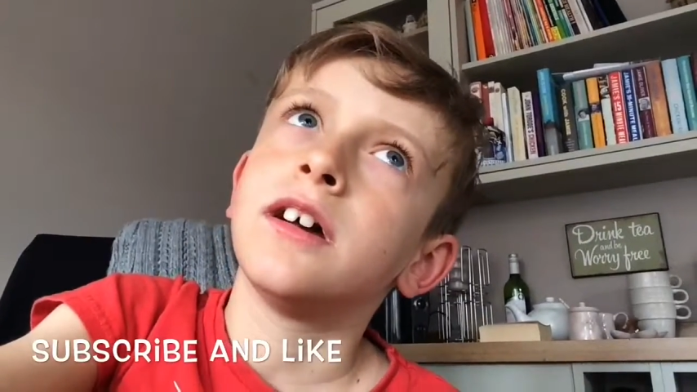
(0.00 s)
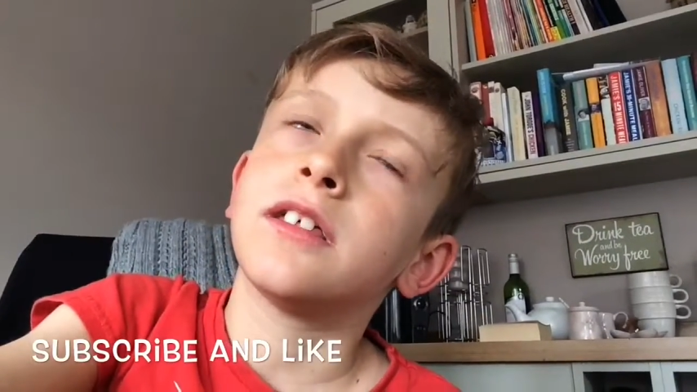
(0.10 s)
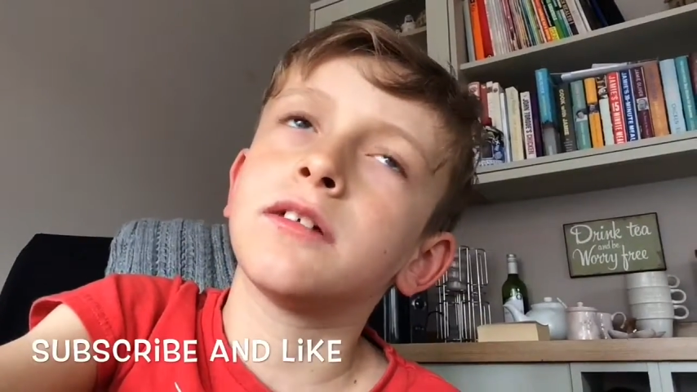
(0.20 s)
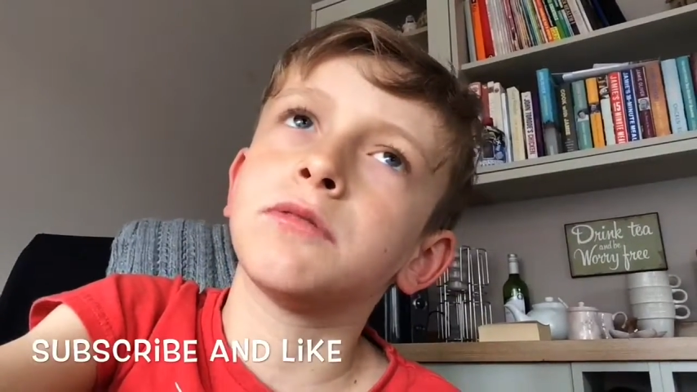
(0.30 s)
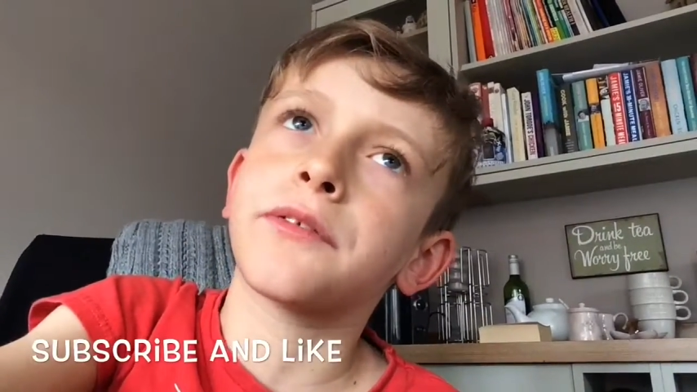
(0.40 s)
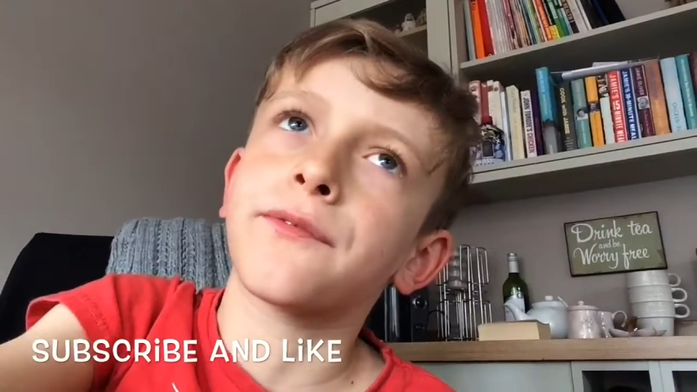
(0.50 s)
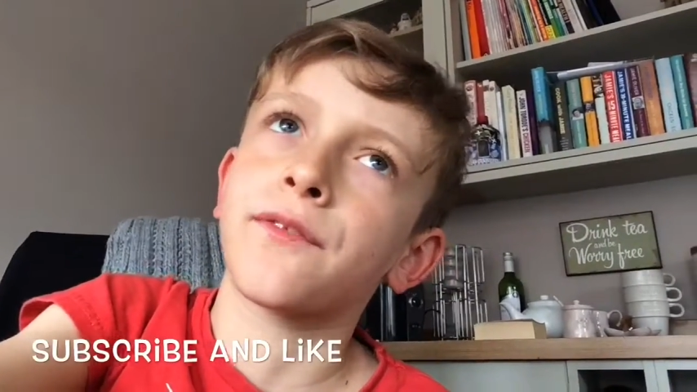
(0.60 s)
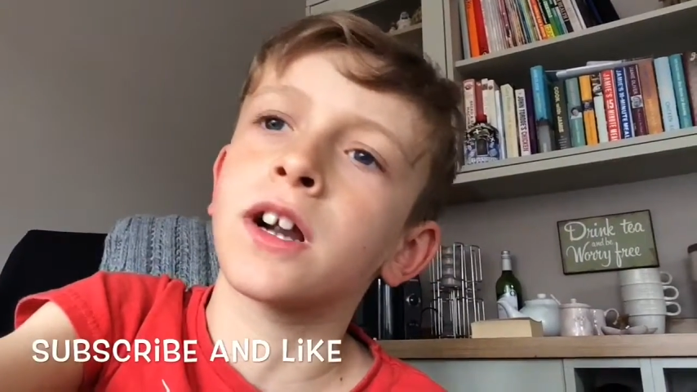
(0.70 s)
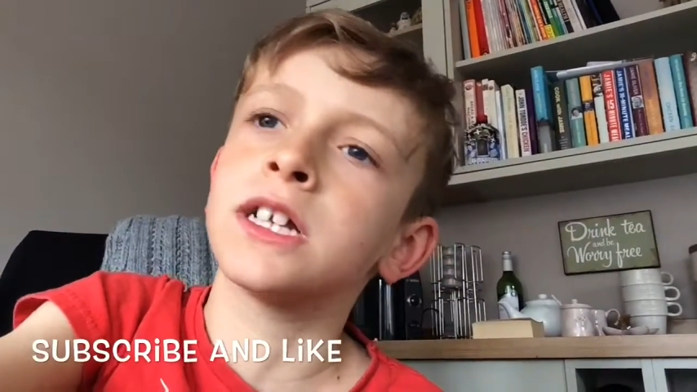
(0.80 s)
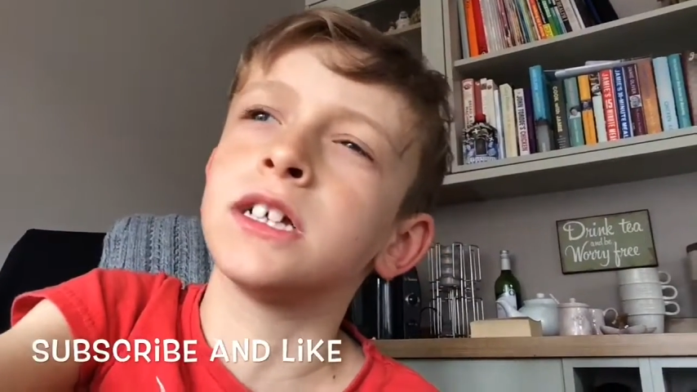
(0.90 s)
I think it was
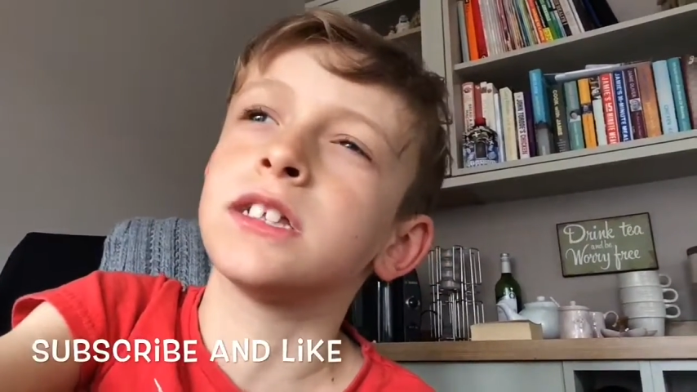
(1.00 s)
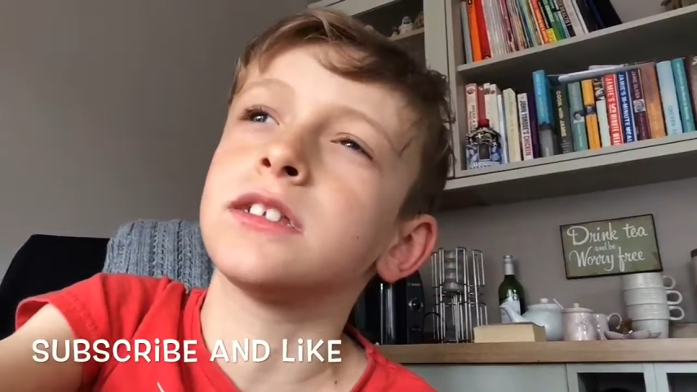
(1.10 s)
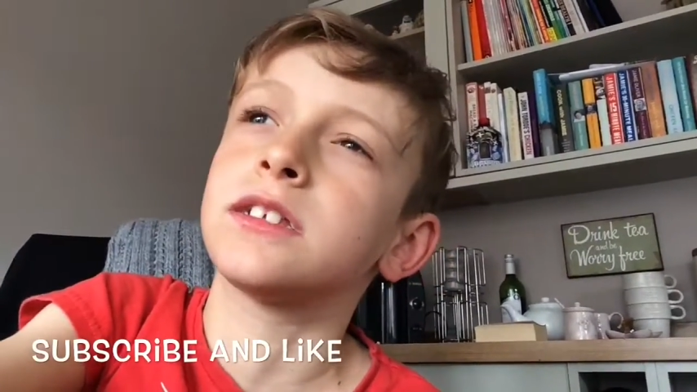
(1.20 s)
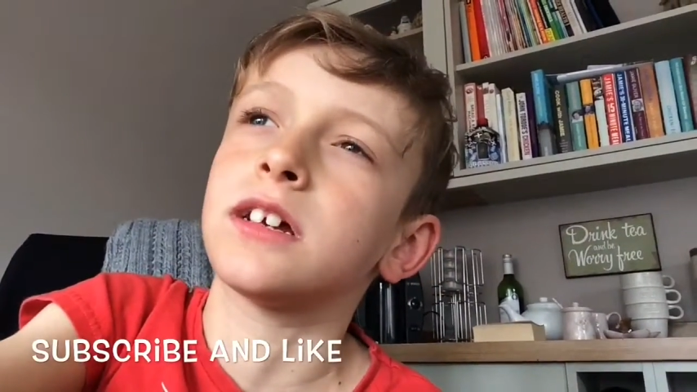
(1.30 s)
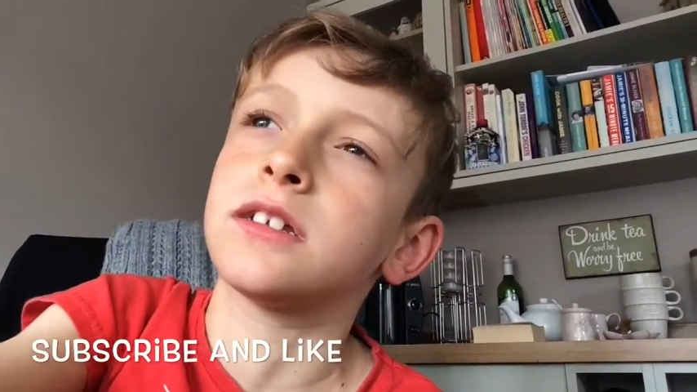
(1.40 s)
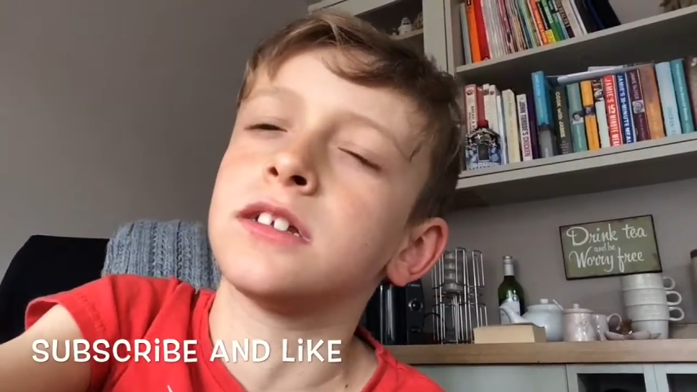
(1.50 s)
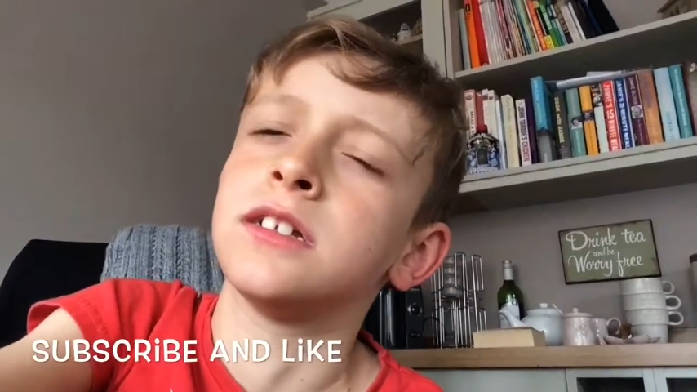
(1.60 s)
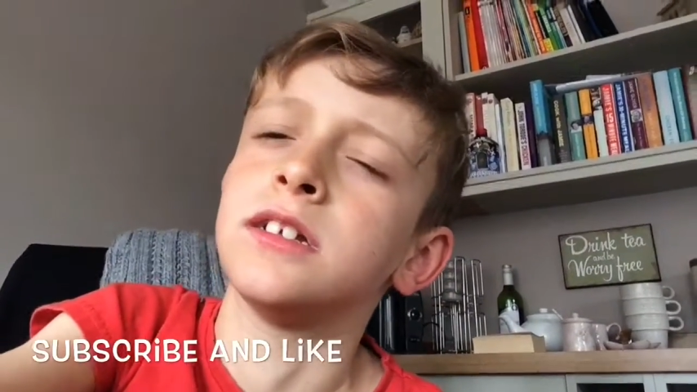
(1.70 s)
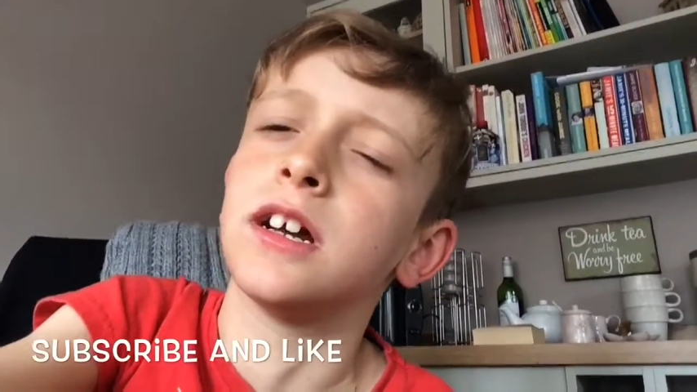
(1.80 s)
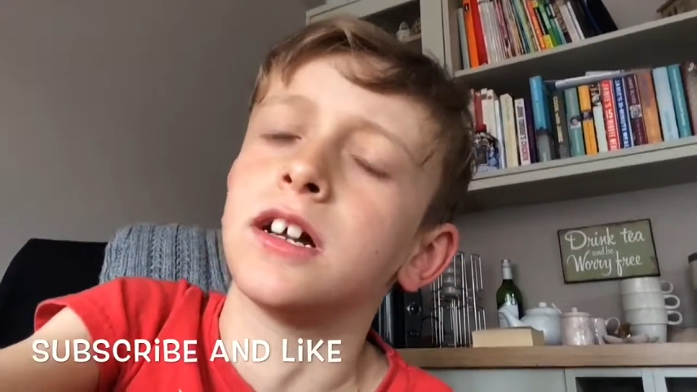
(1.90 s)
Friday and Saturday,